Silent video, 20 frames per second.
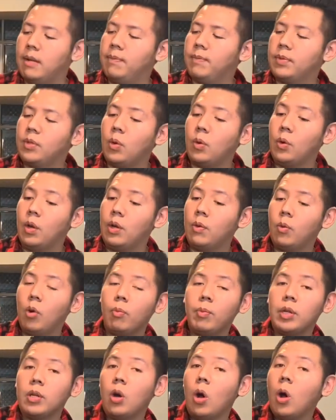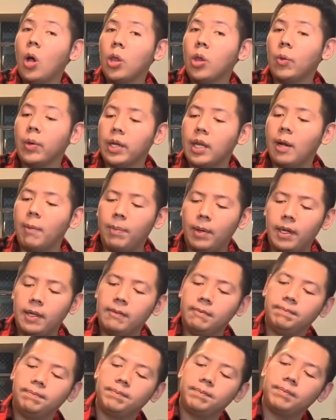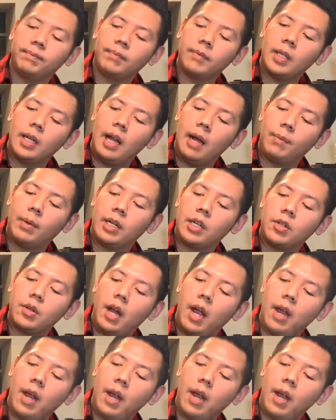So it won't be all the way up, but I'm gonna try.